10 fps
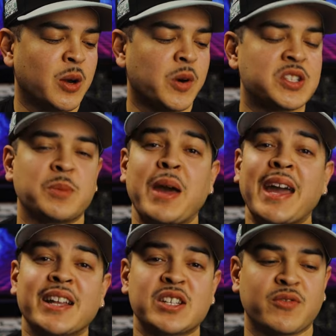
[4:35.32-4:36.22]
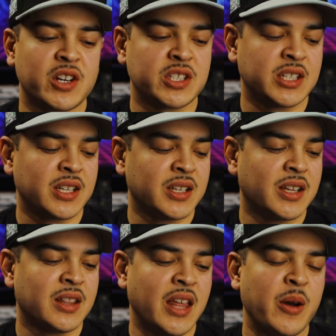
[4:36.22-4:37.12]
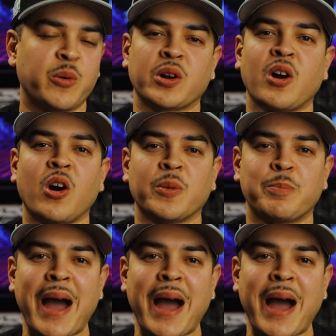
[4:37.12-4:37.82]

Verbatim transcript: there was a Payless version that were called